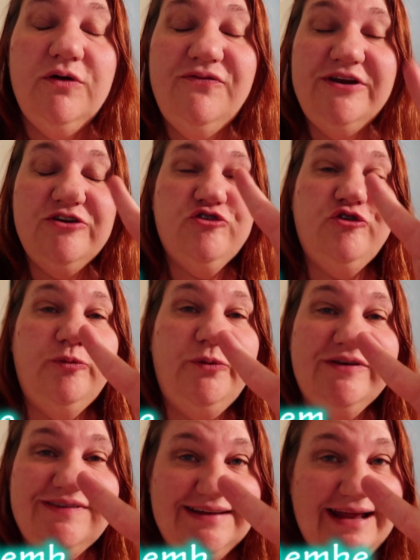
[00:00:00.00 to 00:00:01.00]
We finished two
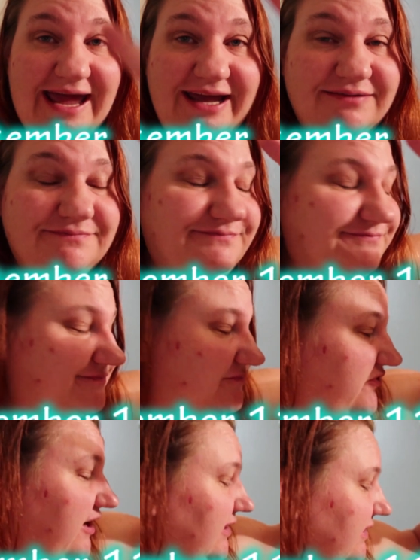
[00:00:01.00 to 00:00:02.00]
books today.
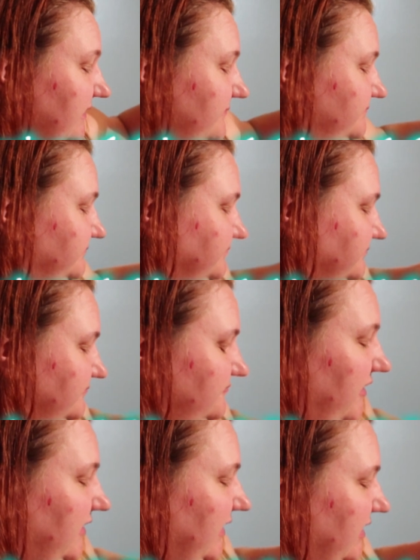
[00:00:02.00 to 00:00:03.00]
Finally,
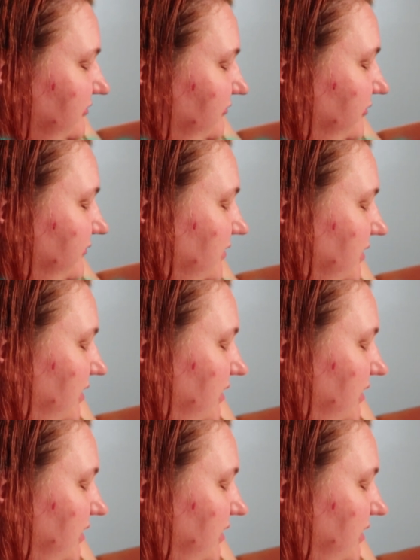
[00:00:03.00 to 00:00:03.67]
finally getting through.